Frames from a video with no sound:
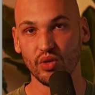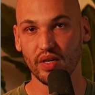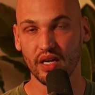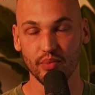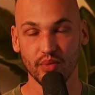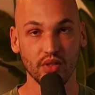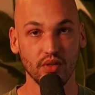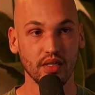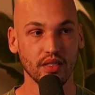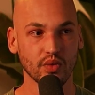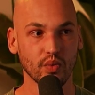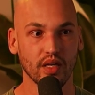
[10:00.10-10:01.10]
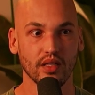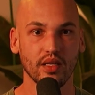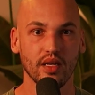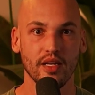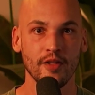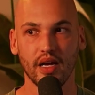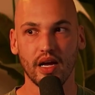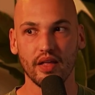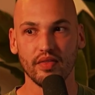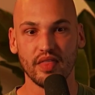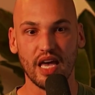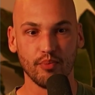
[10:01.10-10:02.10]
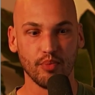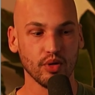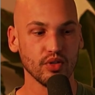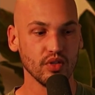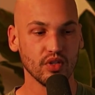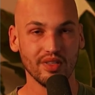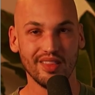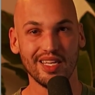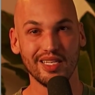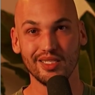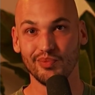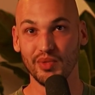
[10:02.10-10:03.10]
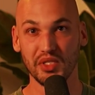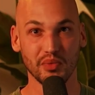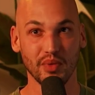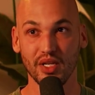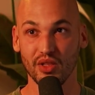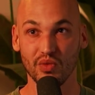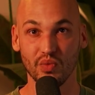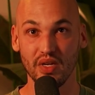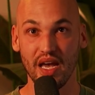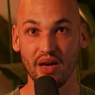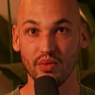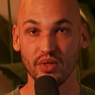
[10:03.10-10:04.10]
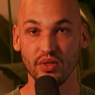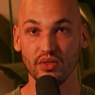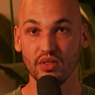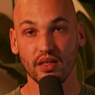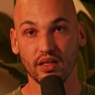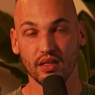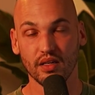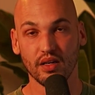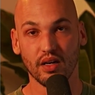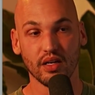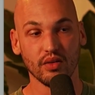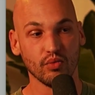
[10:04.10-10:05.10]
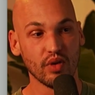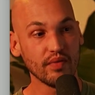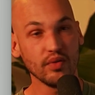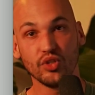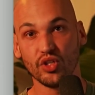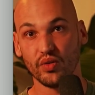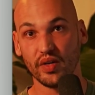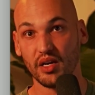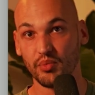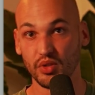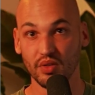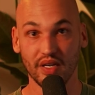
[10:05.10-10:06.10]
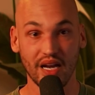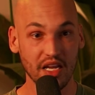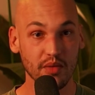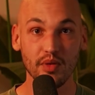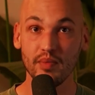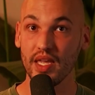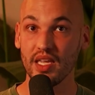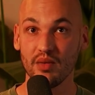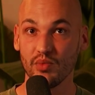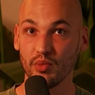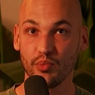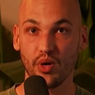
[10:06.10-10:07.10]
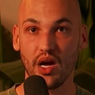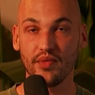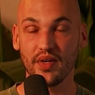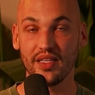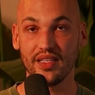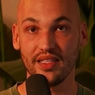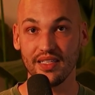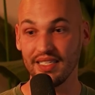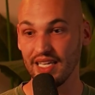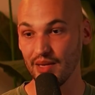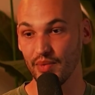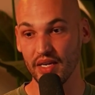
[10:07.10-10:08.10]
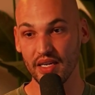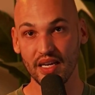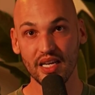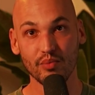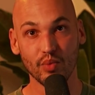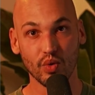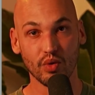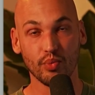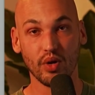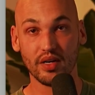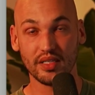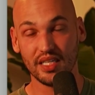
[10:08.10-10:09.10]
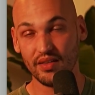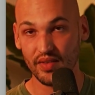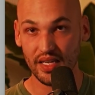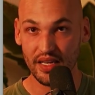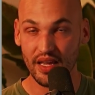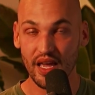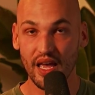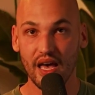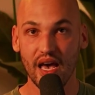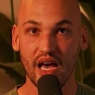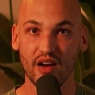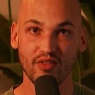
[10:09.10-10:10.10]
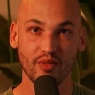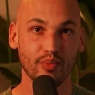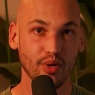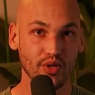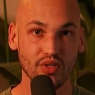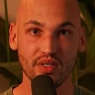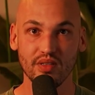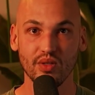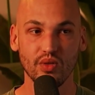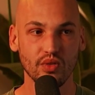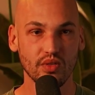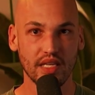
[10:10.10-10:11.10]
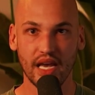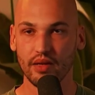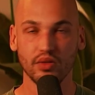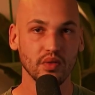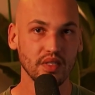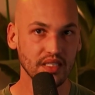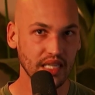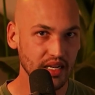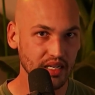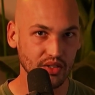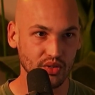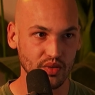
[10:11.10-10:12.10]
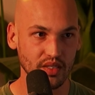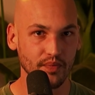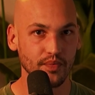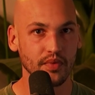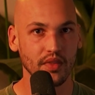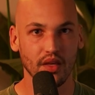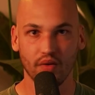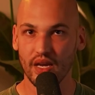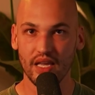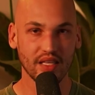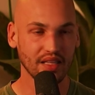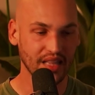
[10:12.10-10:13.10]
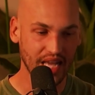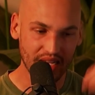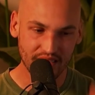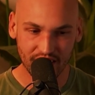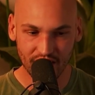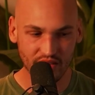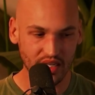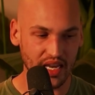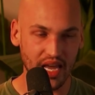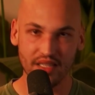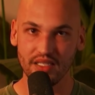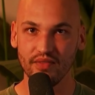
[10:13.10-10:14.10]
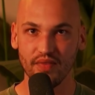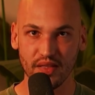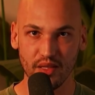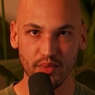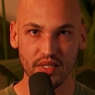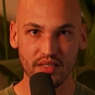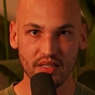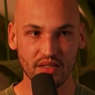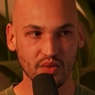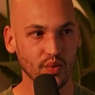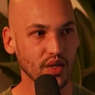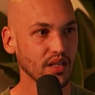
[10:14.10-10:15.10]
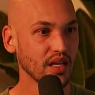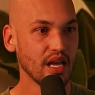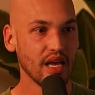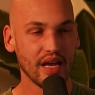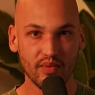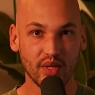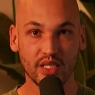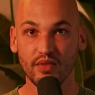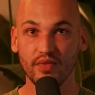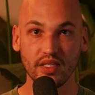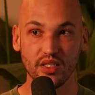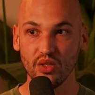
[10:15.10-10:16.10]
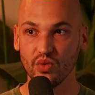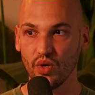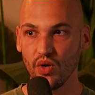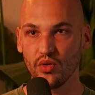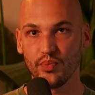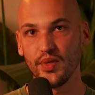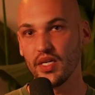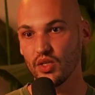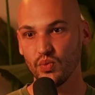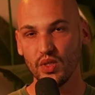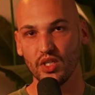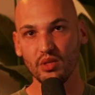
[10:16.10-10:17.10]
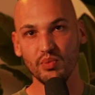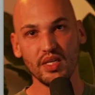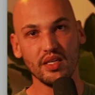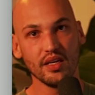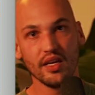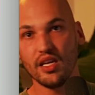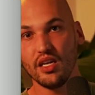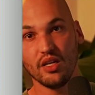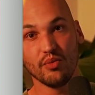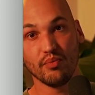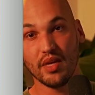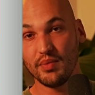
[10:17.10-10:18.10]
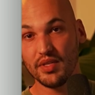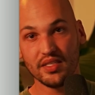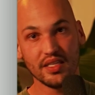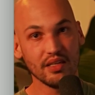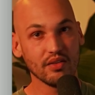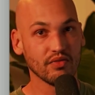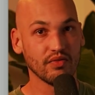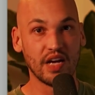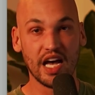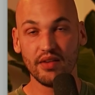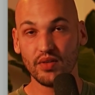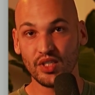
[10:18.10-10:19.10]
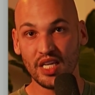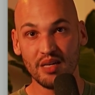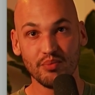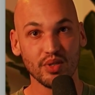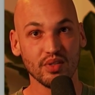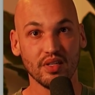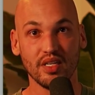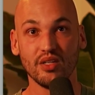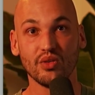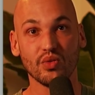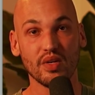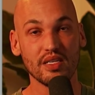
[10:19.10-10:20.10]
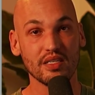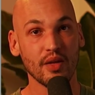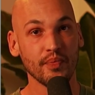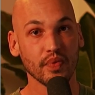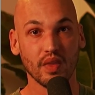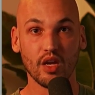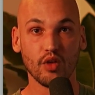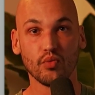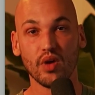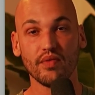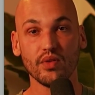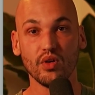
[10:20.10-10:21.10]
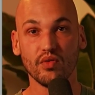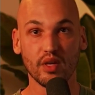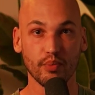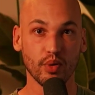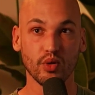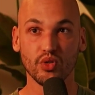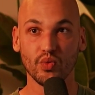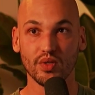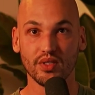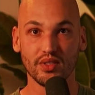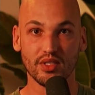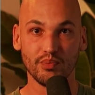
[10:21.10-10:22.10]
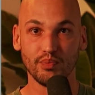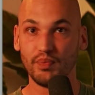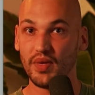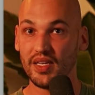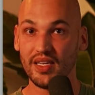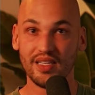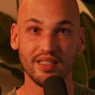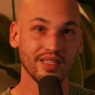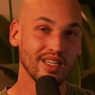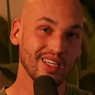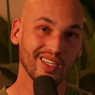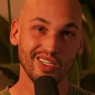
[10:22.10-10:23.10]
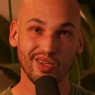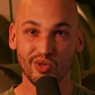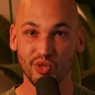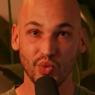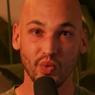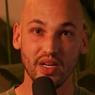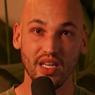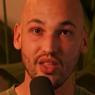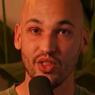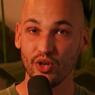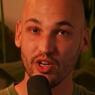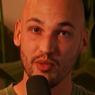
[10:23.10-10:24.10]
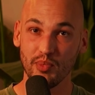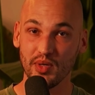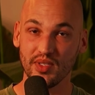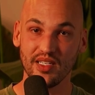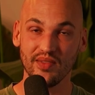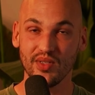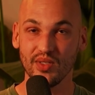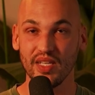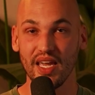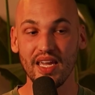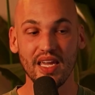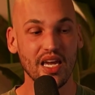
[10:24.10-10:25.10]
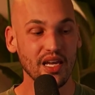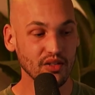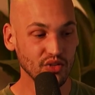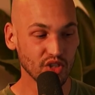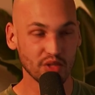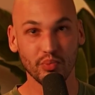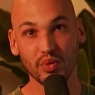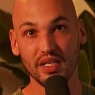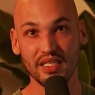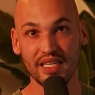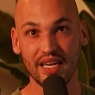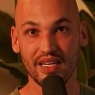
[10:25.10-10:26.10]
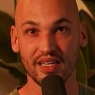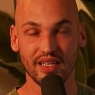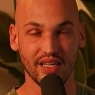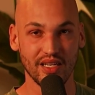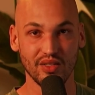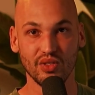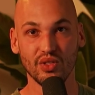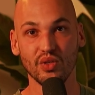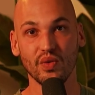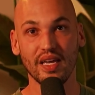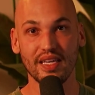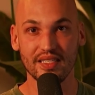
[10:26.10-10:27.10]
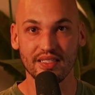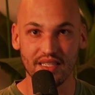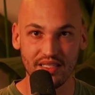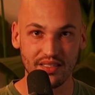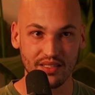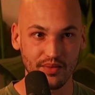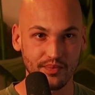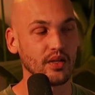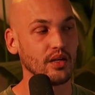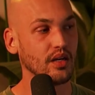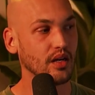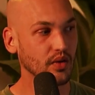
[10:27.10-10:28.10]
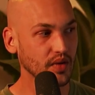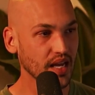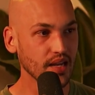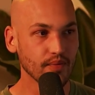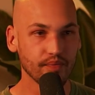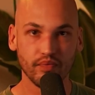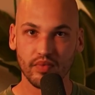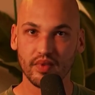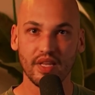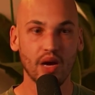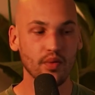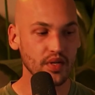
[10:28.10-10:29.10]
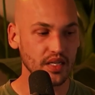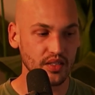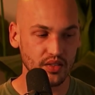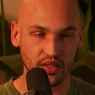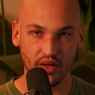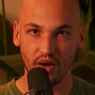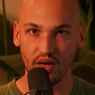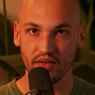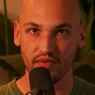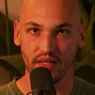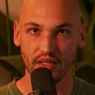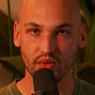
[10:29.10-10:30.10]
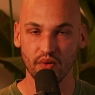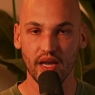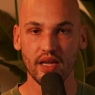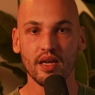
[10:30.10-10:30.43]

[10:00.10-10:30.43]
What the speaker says: opportunities. Well, that person could then be spending 3 hours on revenue generating opportunity. I could be making more profit at the end of the day by getting more productivity out of a person who's now doing data entry. Okay, then the last layer is like, how does that affect the business? Well, it's affecting growth because we could be, maybe seeing a 5 or 10% increase in revenue if that person wasn't spending, 20, 30% of their day just putting data into a system. Okay, now we're getting to the heart of things, right?